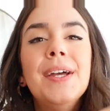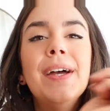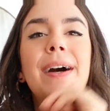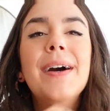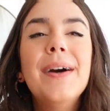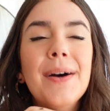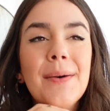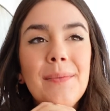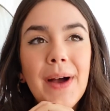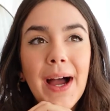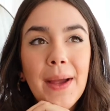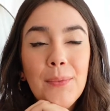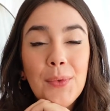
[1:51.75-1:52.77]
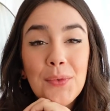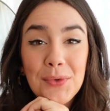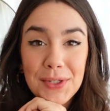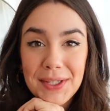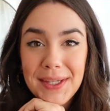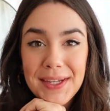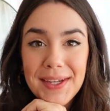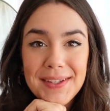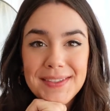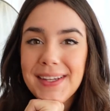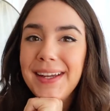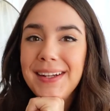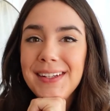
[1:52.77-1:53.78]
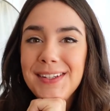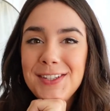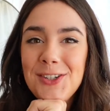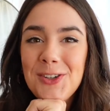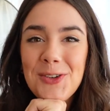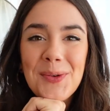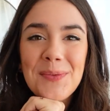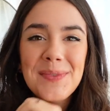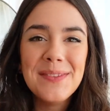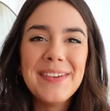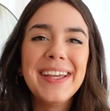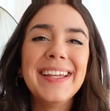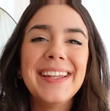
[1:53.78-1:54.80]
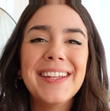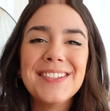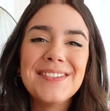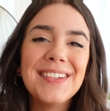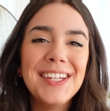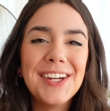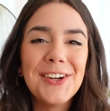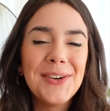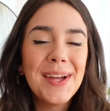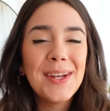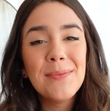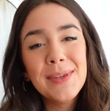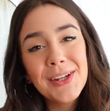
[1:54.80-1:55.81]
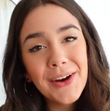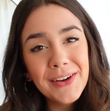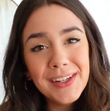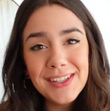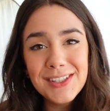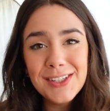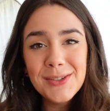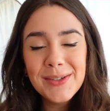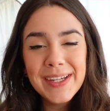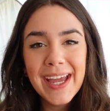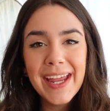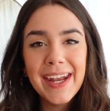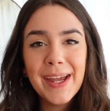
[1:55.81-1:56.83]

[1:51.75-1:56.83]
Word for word: Um, I'm really excited to be making this video and to be talking to you again.